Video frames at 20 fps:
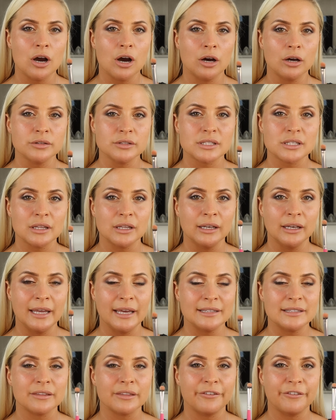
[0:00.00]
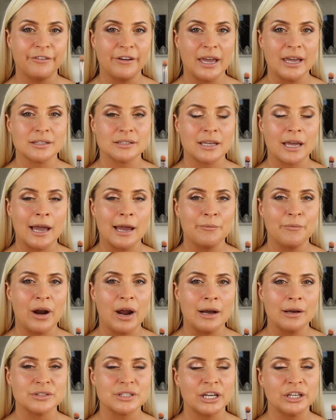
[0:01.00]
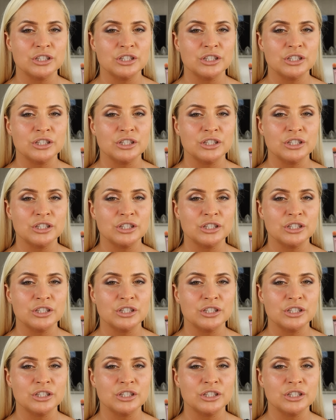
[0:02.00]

onto the lid the first time round,